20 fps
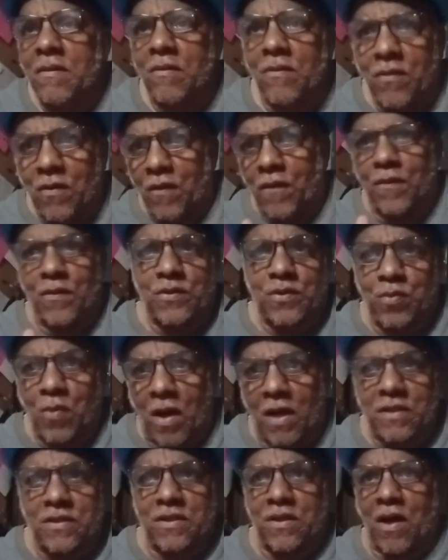Louisville's
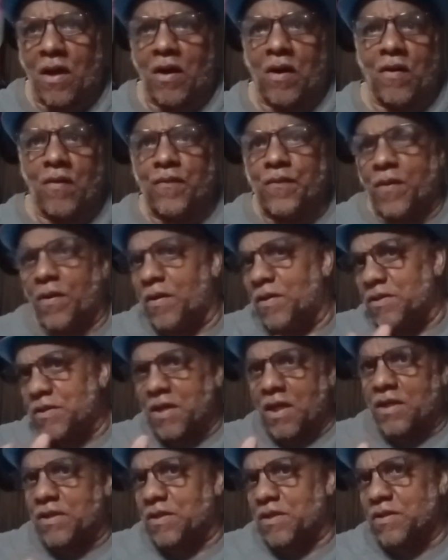watchdog for
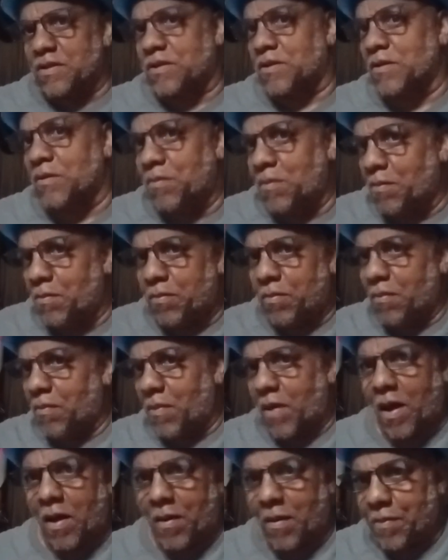injustice to
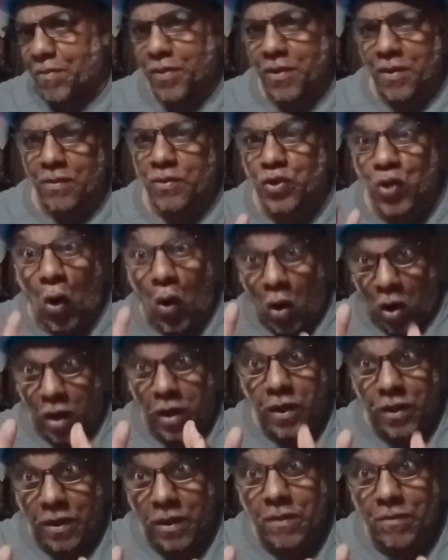
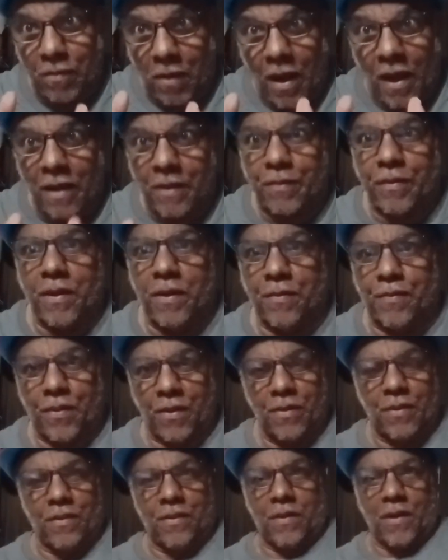targeted black
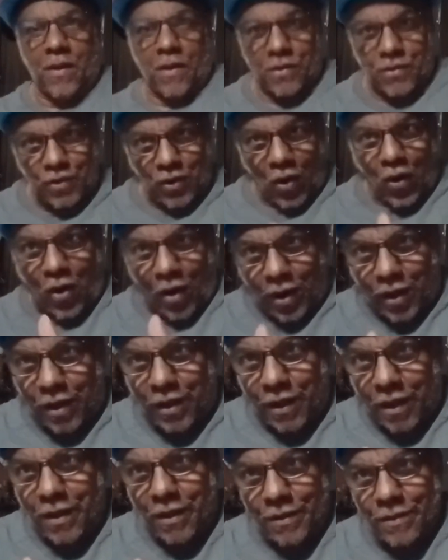people.
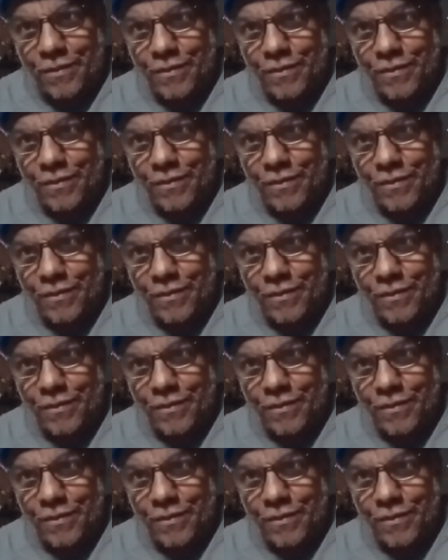Targeted.